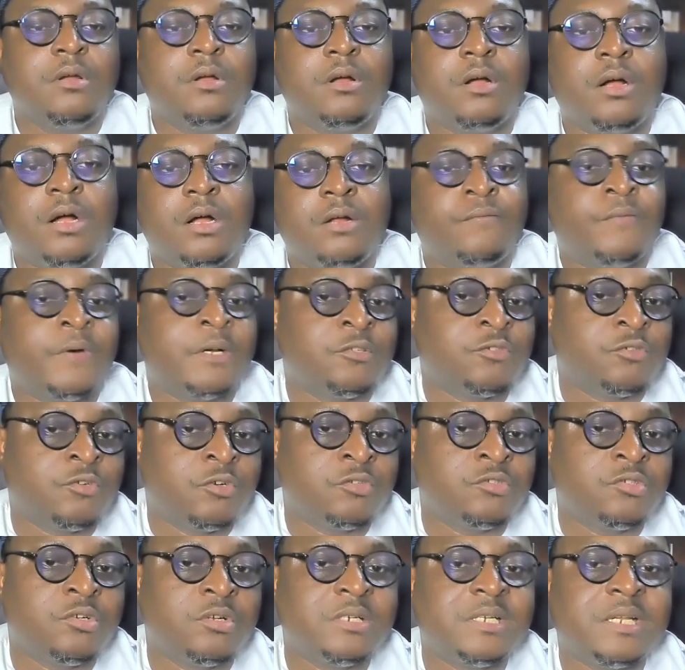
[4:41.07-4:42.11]

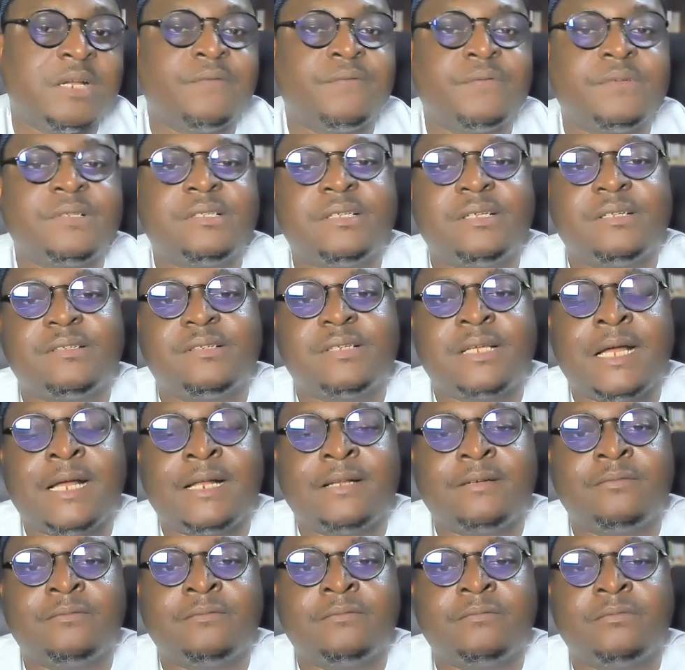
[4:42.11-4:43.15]
infrastructure deficits,
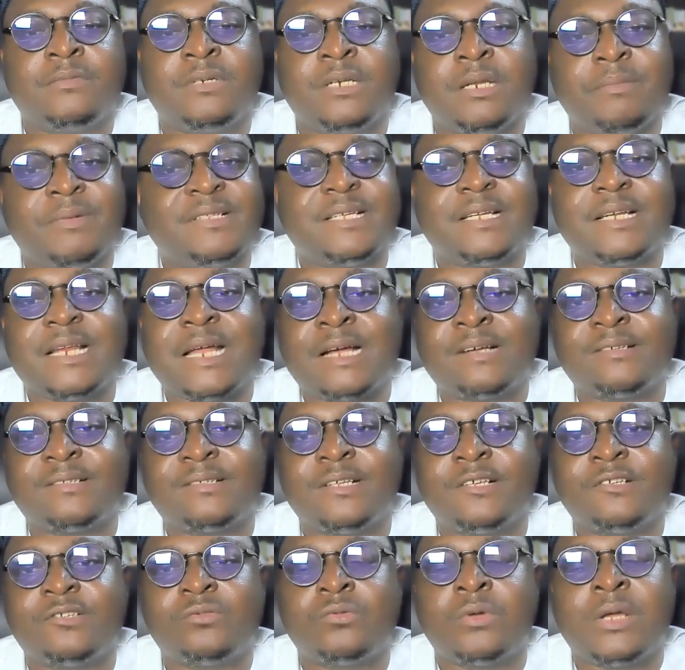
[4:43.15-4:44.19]
and limited
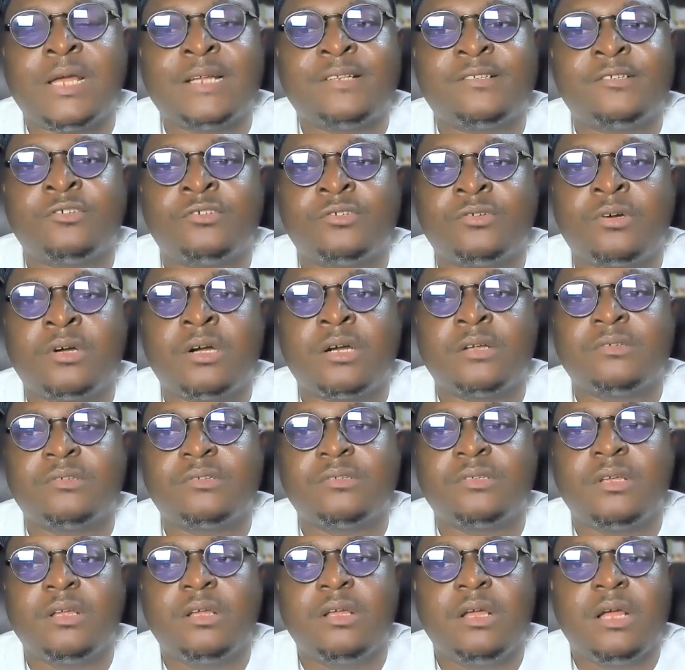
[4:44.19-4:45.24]
access to health
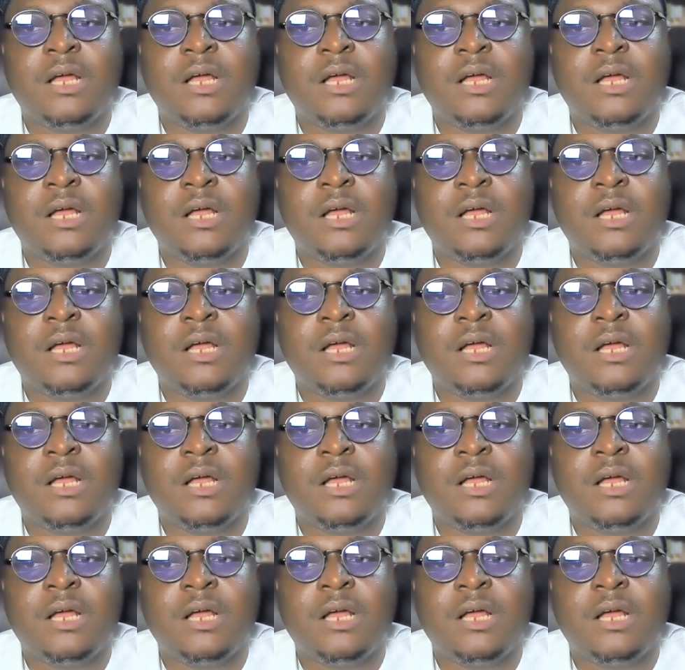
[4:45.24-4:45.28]
insurance.